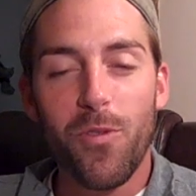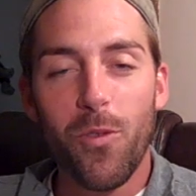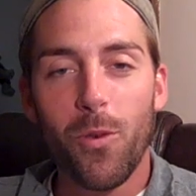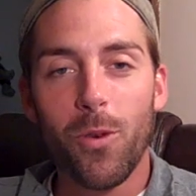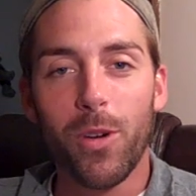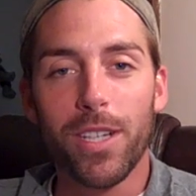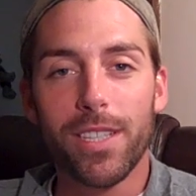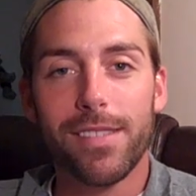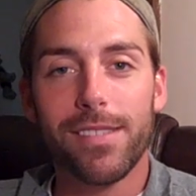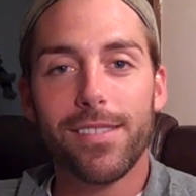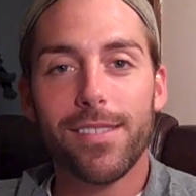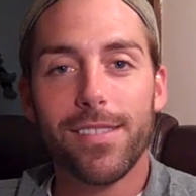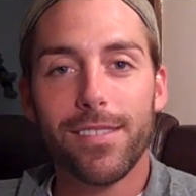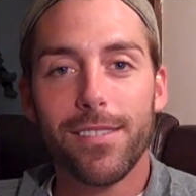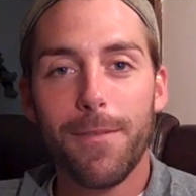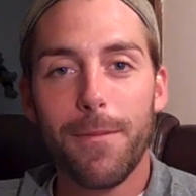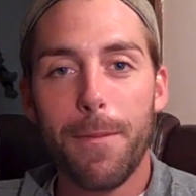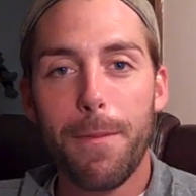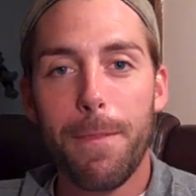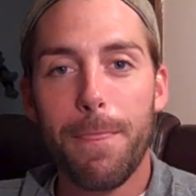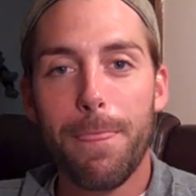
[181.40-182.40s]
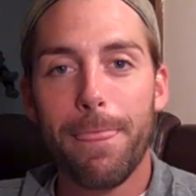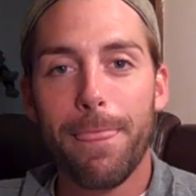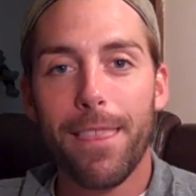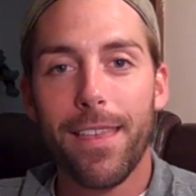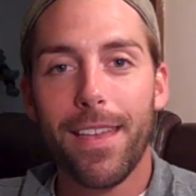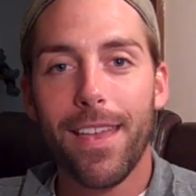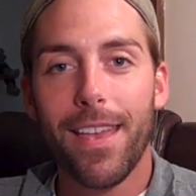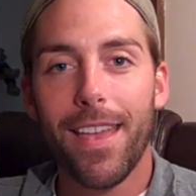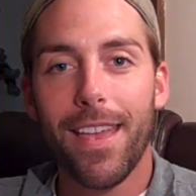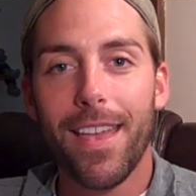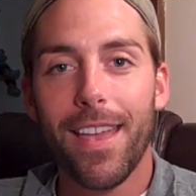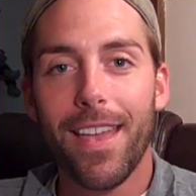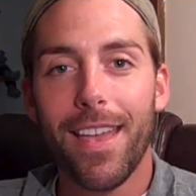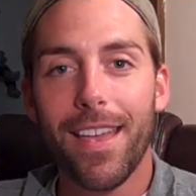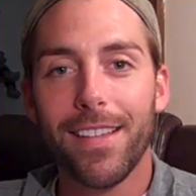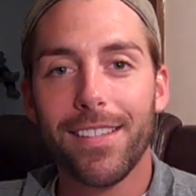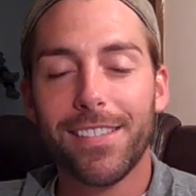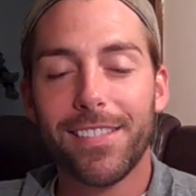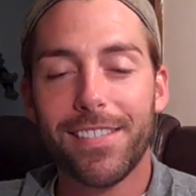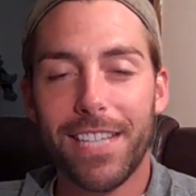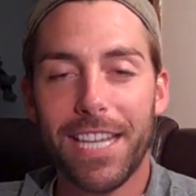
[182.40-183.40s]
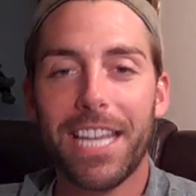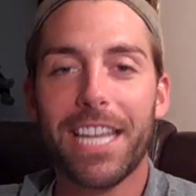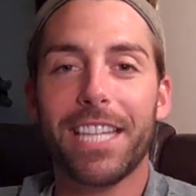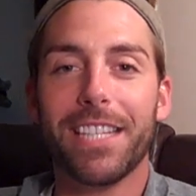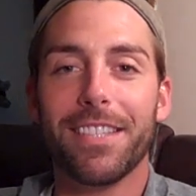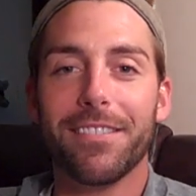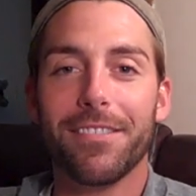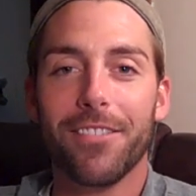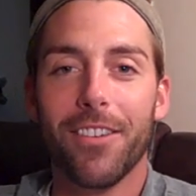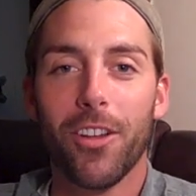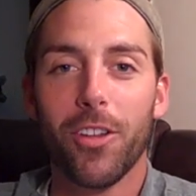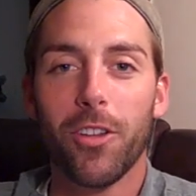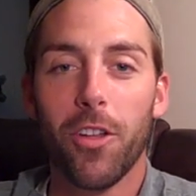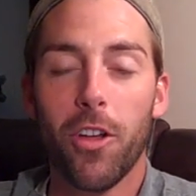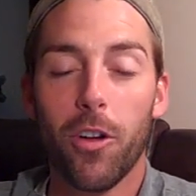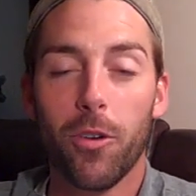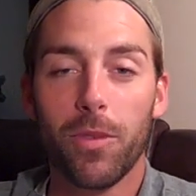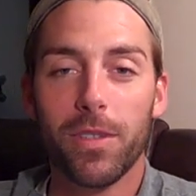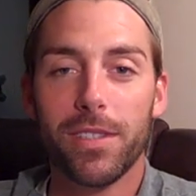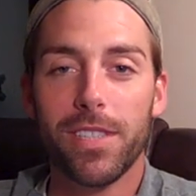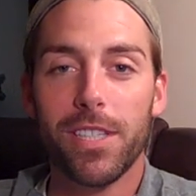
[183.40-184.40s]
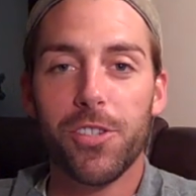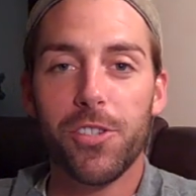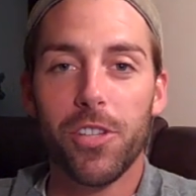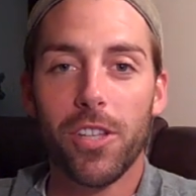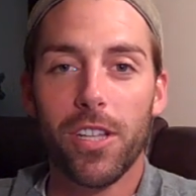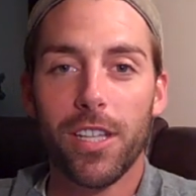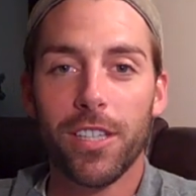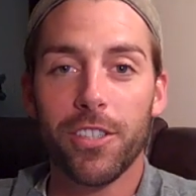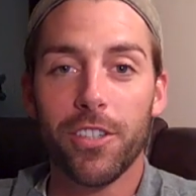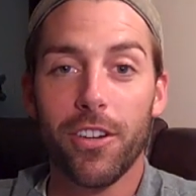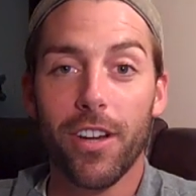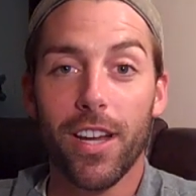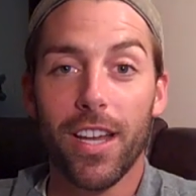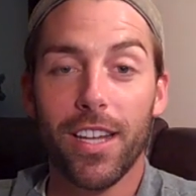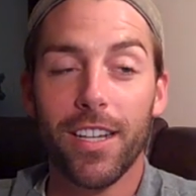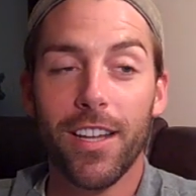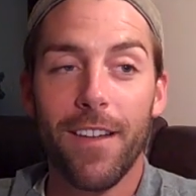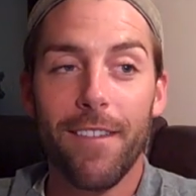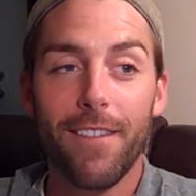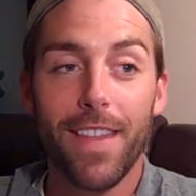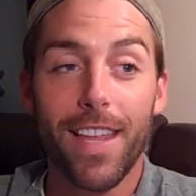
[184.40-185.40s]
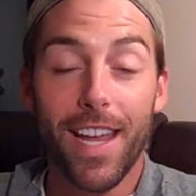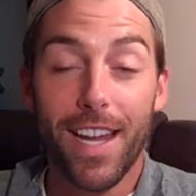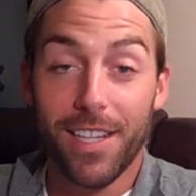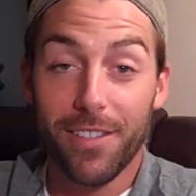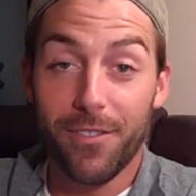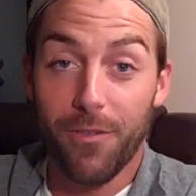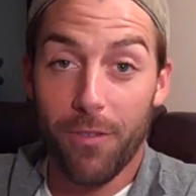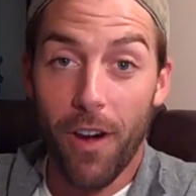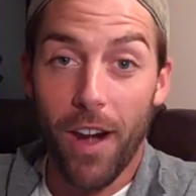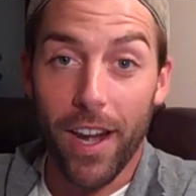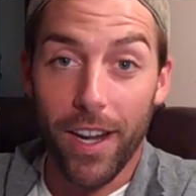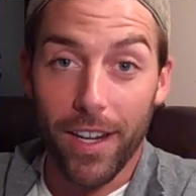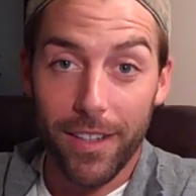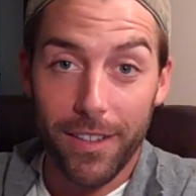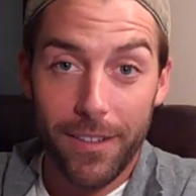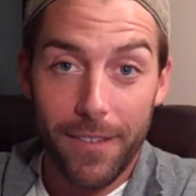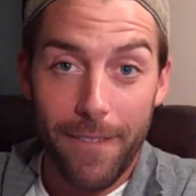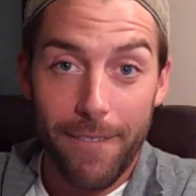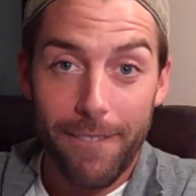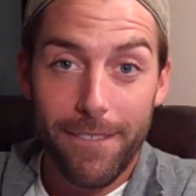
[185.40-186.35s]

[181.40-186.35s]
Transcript: voice singing along with Digital Underground, and it's Frank.